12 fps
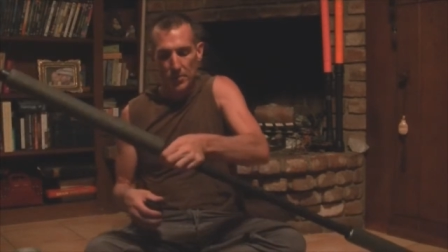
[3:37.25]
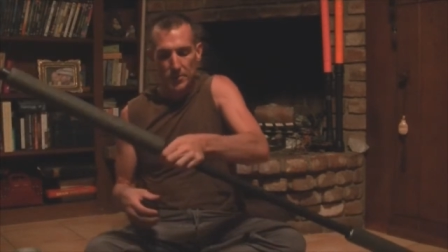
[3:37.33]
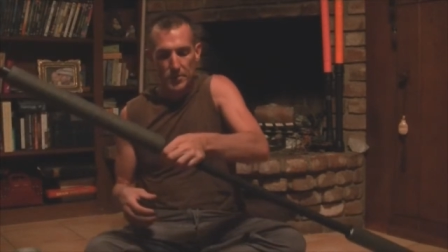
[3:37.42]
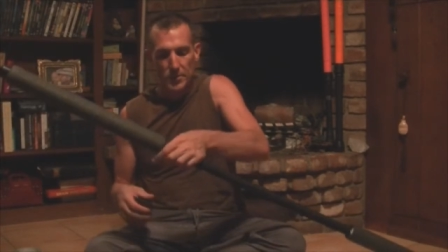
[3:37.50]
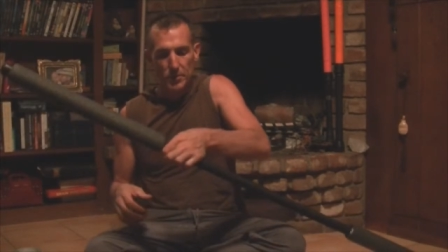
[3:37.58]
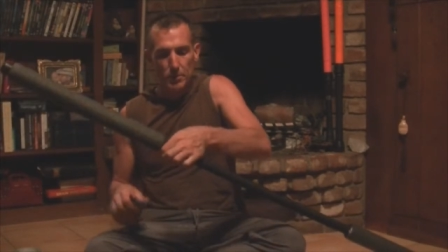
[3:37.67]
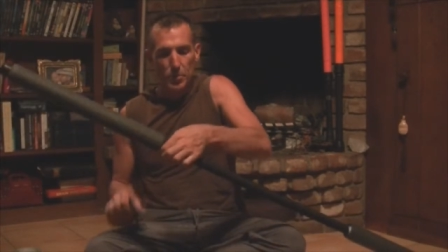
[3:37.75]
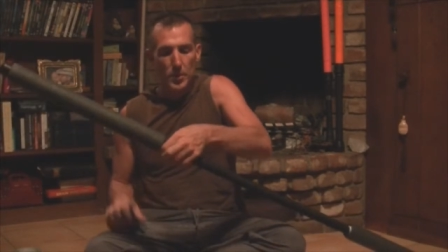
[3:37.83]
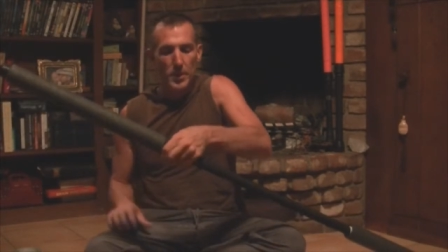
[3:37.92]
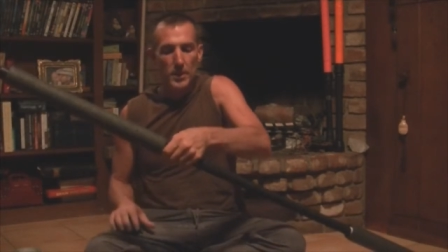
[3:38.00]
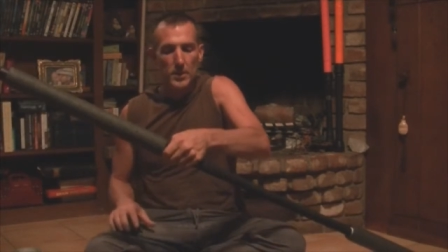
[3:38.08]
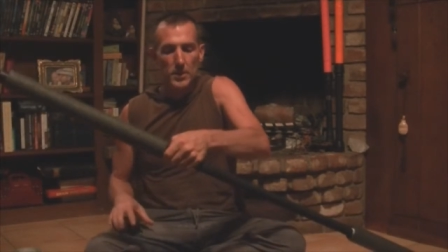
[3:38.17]
So just
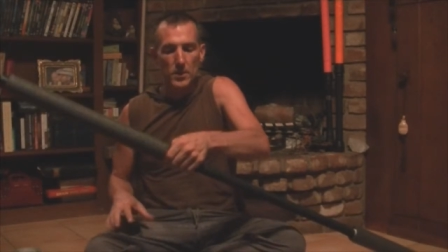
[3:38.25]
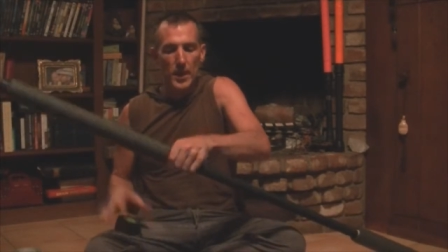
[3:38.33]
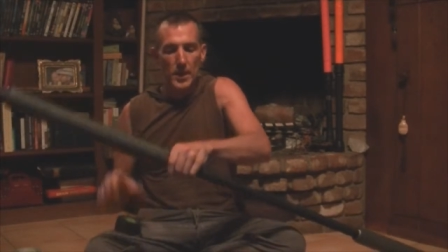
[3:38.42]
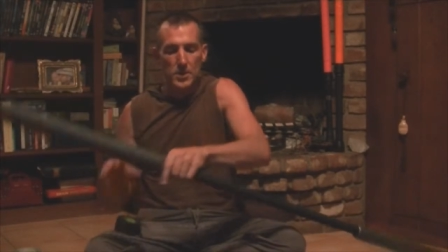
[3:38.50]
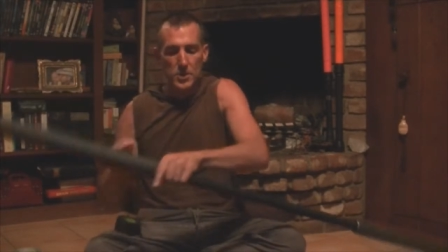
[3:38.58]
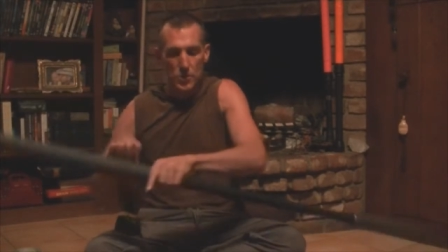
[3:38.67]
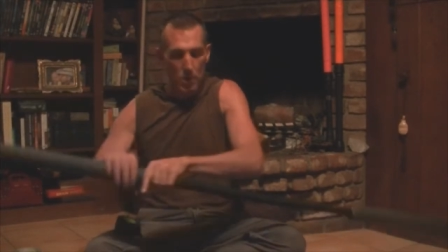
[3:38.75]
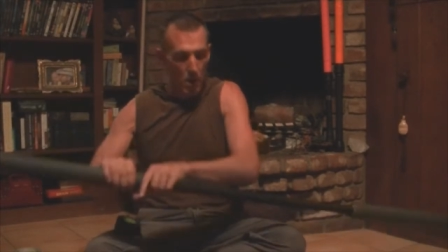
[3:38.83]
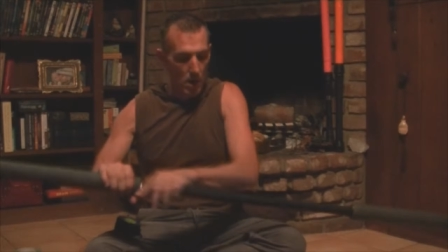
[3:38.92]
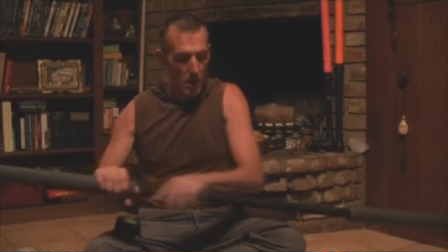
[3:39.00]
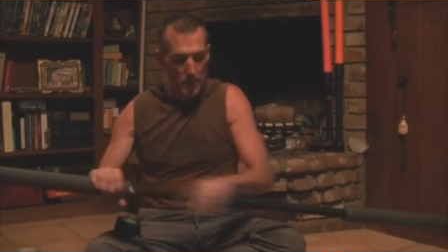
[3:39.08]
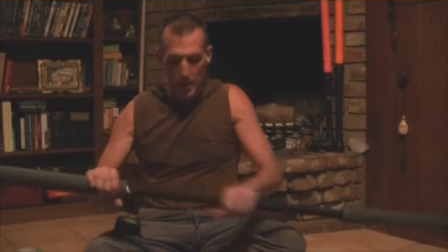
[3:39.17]
putting a little extra
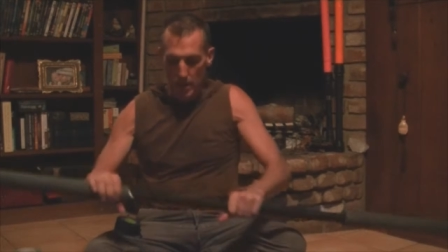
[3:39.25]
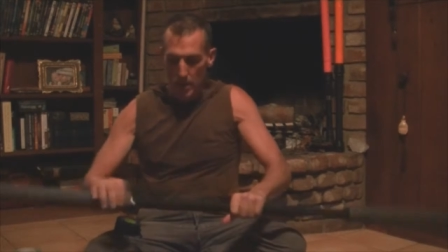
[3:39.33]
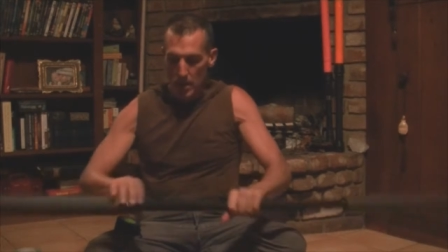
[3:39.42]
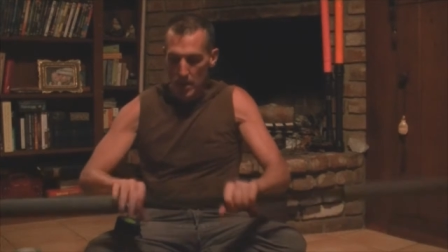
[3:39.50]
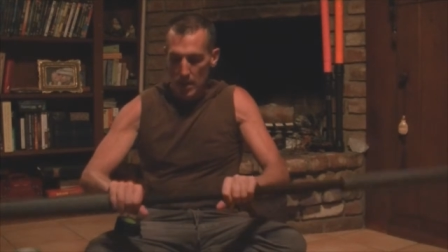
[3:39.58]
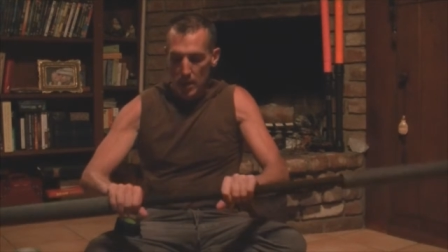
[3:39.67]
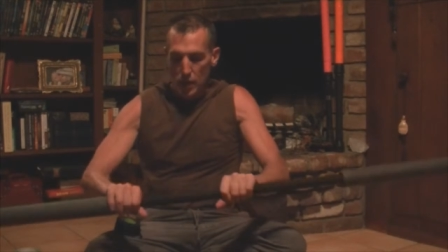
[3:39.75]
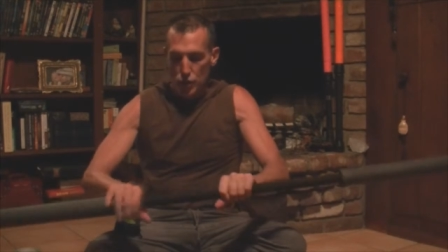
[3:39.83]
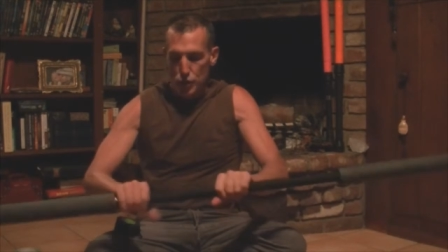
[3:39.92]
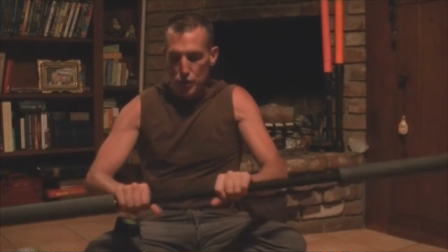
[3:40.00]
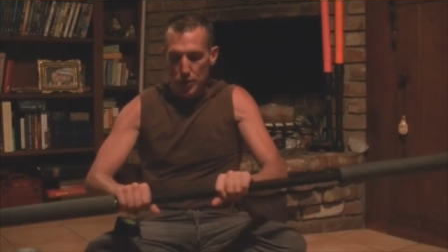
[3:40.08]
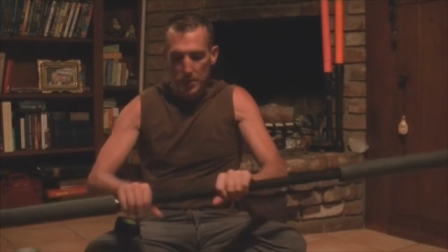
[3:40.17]
on there,
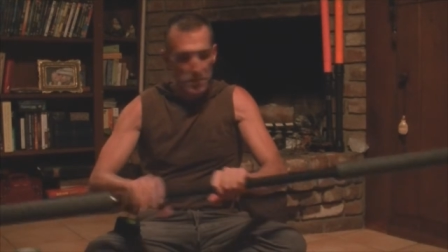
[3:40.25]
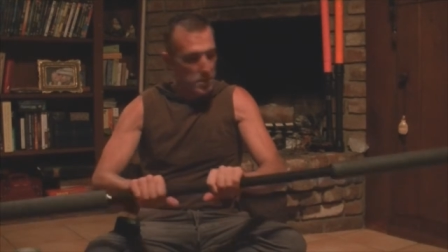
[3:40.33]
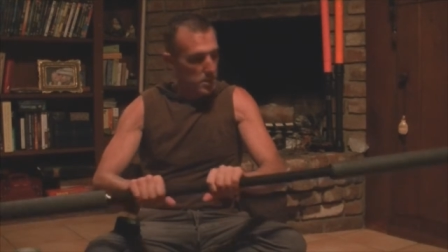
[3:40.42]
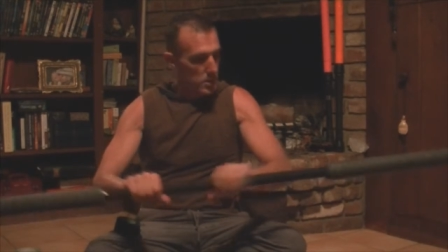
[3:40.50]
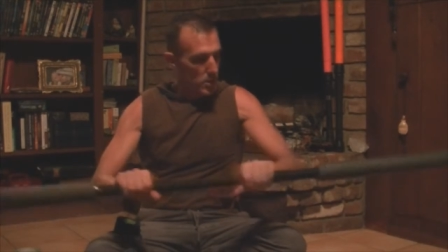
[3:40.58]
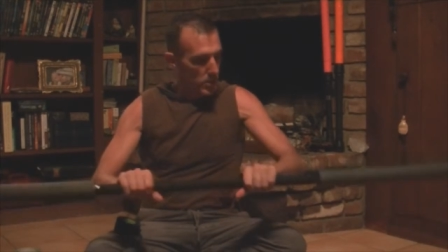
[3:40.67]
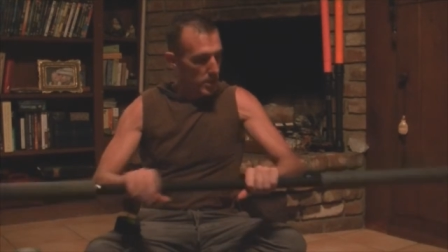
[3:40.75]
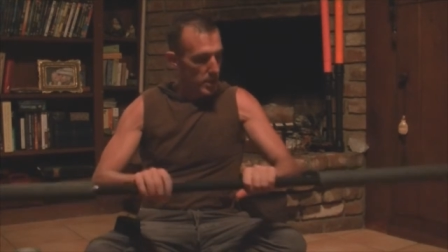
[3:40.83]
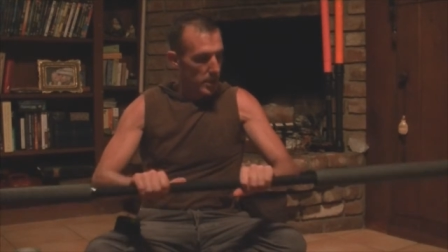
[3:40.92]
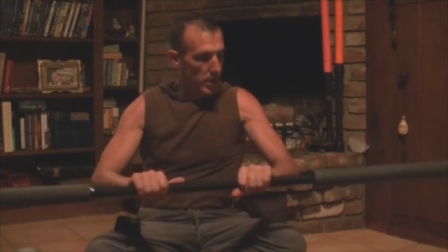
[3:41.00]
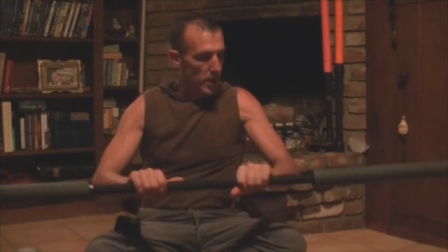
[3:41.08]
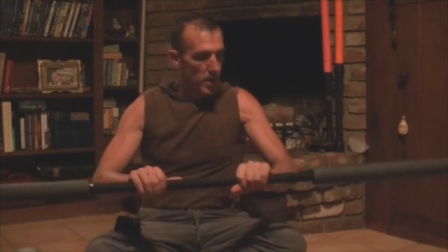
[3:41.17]
just so that
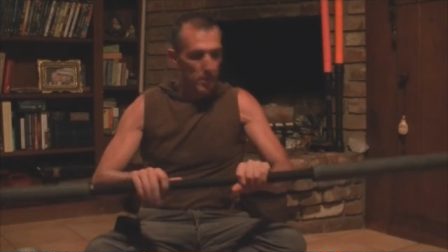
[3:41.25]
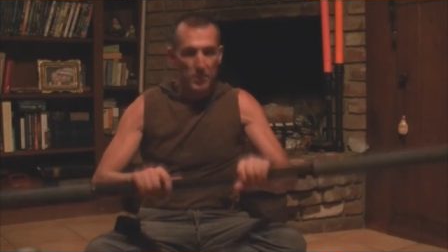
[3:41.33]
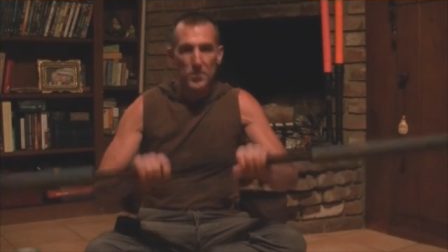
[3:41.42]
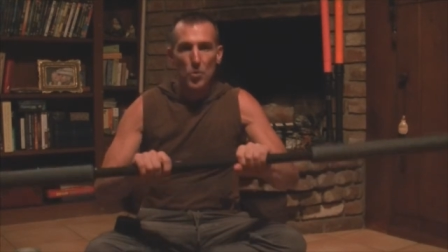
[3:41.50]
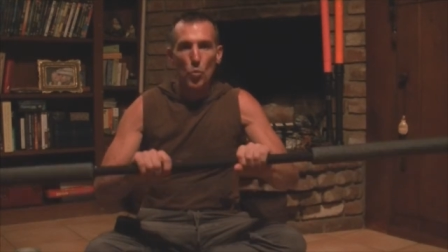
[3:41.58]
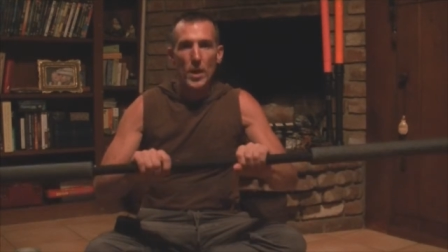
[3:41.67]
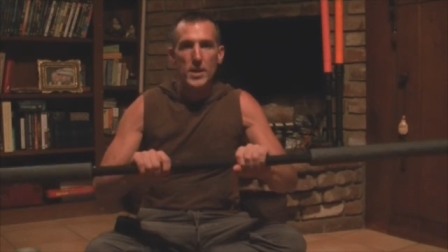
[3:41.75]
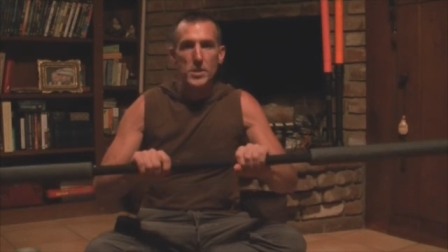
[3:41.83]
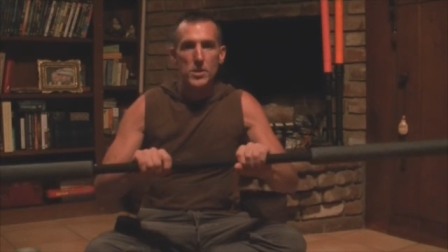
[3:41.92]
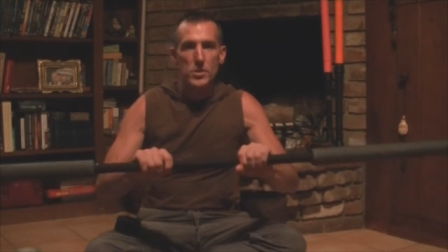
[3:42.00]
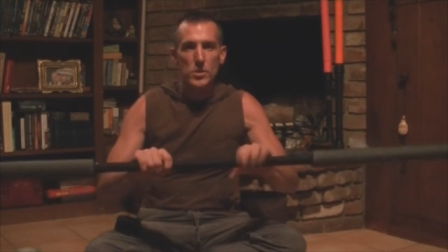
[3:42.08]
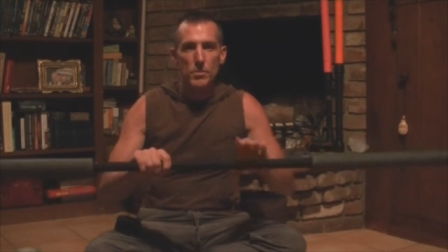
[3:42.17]
it keeps the weight
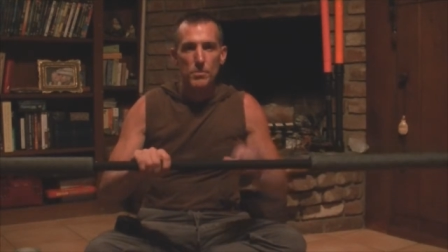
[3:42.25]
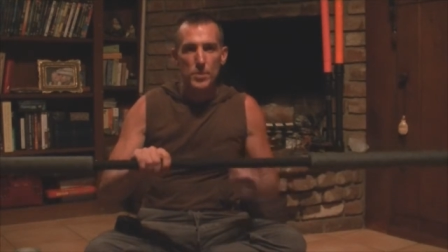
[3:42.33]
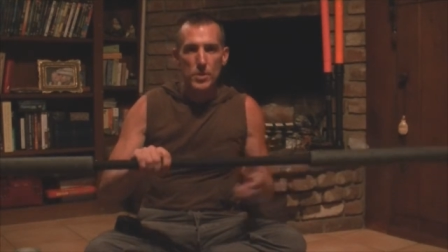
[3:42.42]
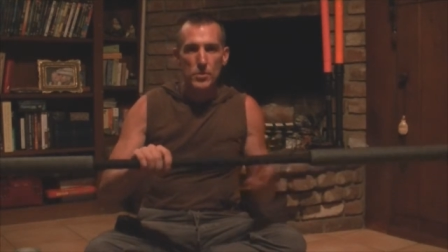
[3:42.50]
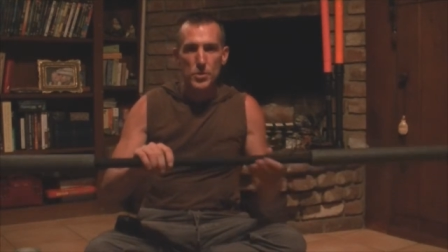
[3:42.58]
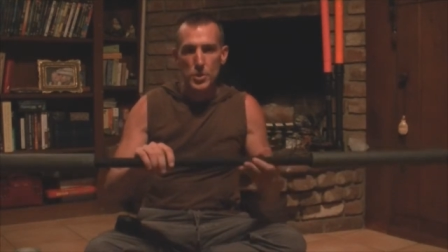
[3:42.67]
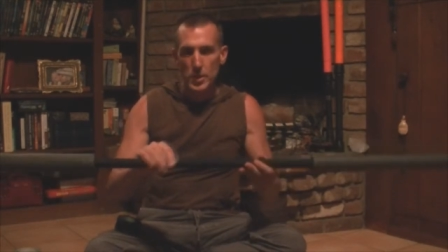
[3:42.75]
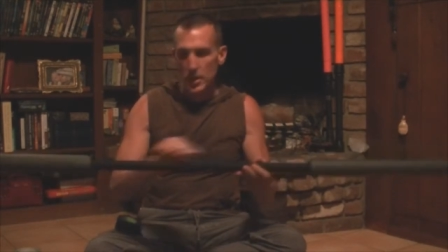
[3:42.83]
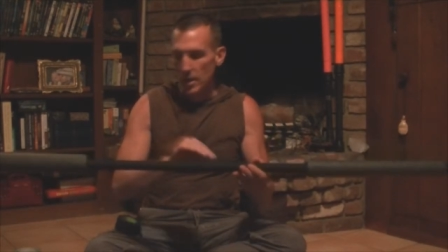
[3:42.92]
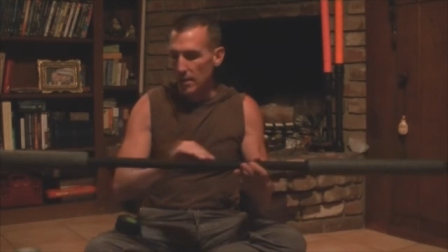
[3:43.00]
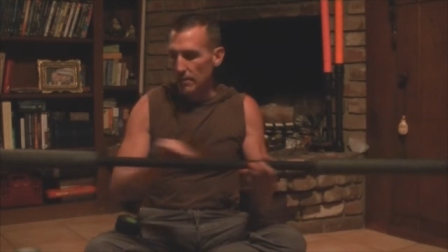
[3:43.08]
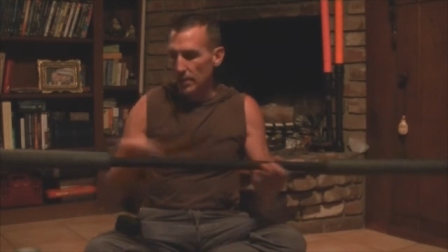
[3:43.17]
distribution
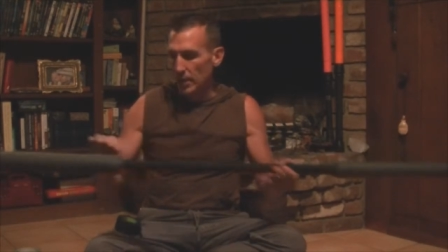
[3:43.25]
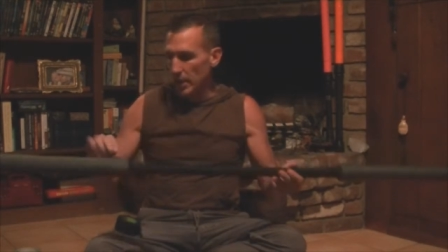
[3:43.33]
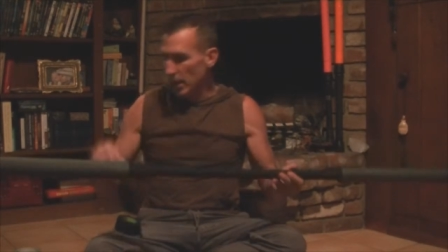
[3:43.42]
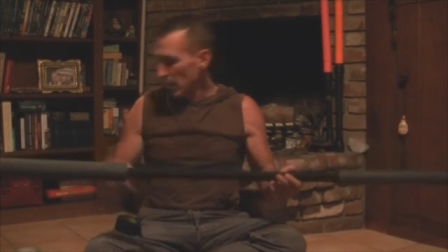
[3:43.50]
evenly